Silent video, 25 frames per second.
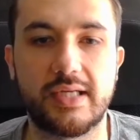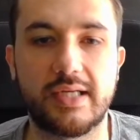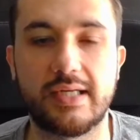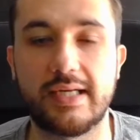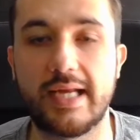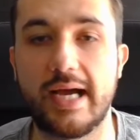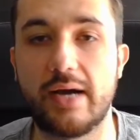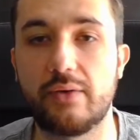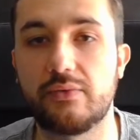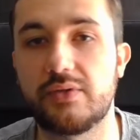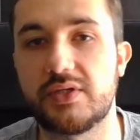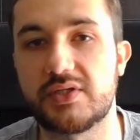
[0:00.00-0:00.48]
and
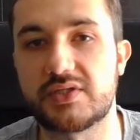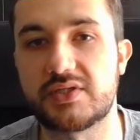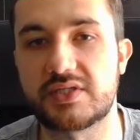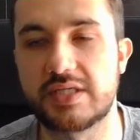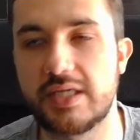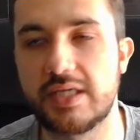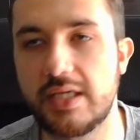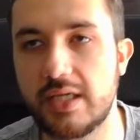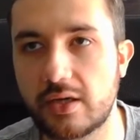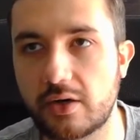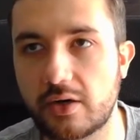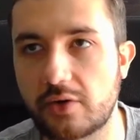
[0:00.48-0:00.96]
now this
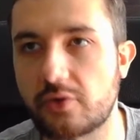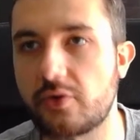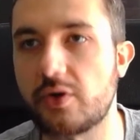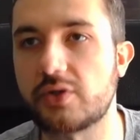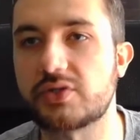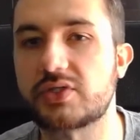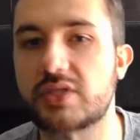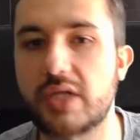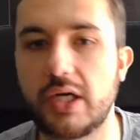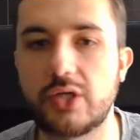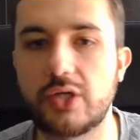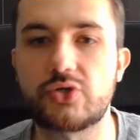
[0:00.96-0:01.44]

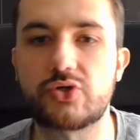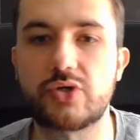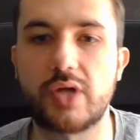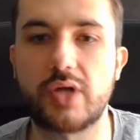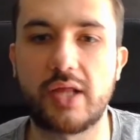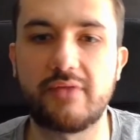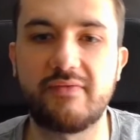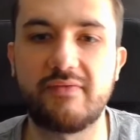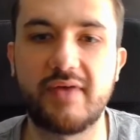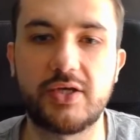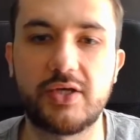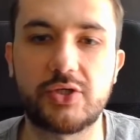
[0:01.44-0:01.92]
cross-country
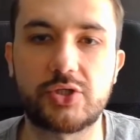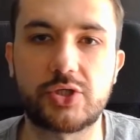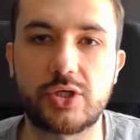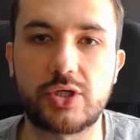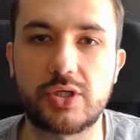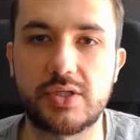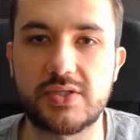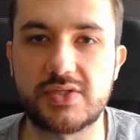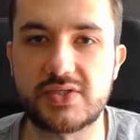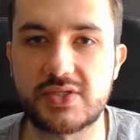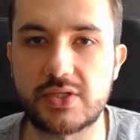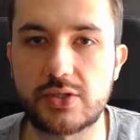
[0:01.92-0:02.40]
adventure
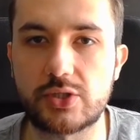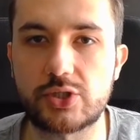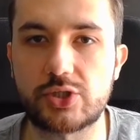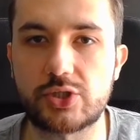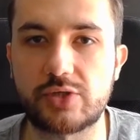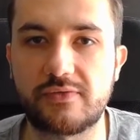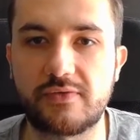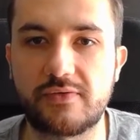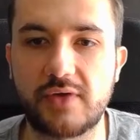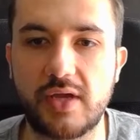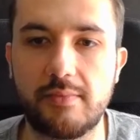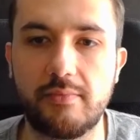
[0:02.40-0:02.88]
in search
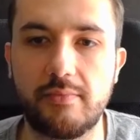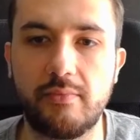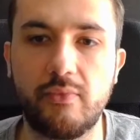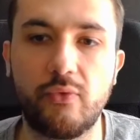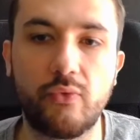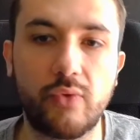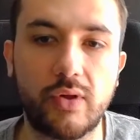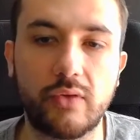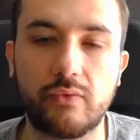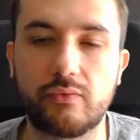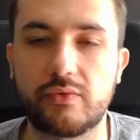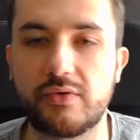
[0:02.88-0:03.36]
of him
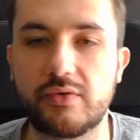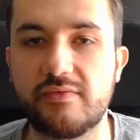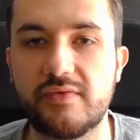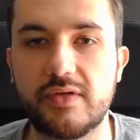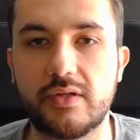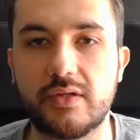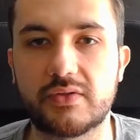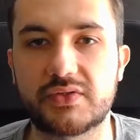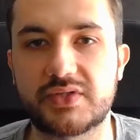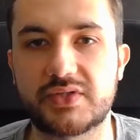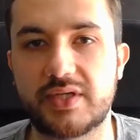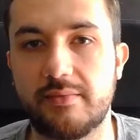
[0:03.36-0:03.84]
will
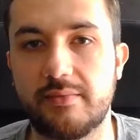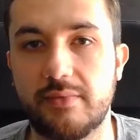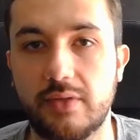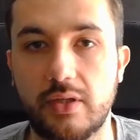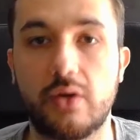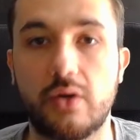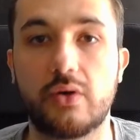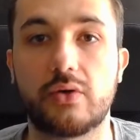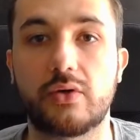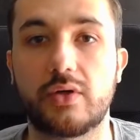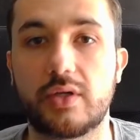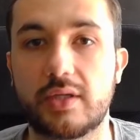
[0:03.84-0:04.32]
reveal some
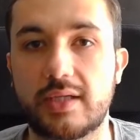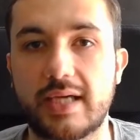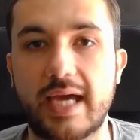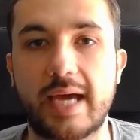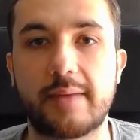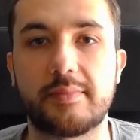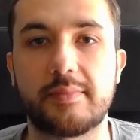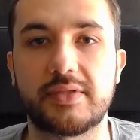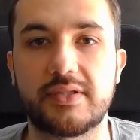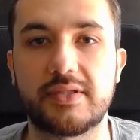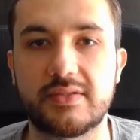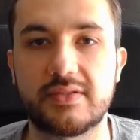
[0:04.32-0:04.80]

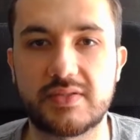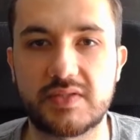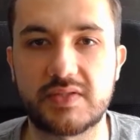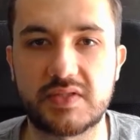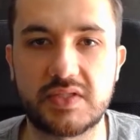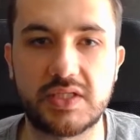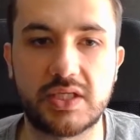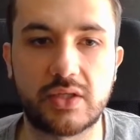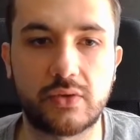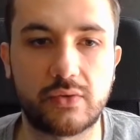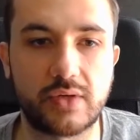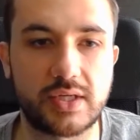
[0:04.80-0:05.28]
long-kept
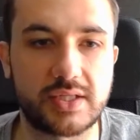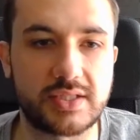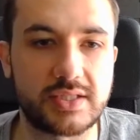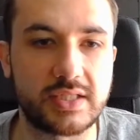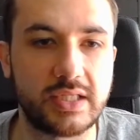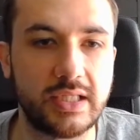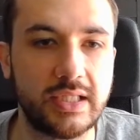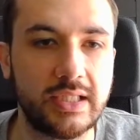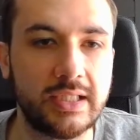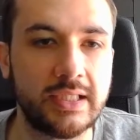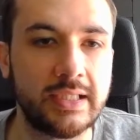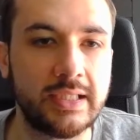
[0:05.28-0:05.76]
secrets.
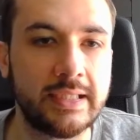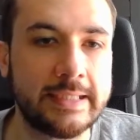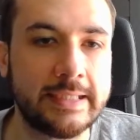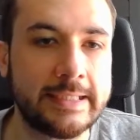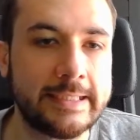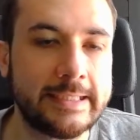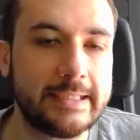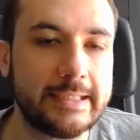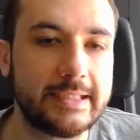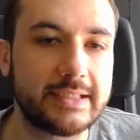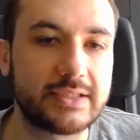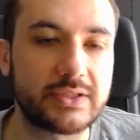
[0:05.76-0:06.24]

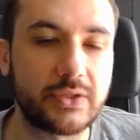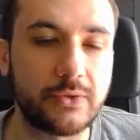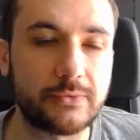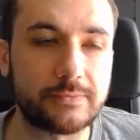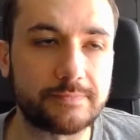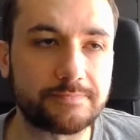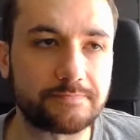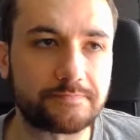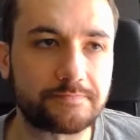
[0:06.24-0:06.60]
So,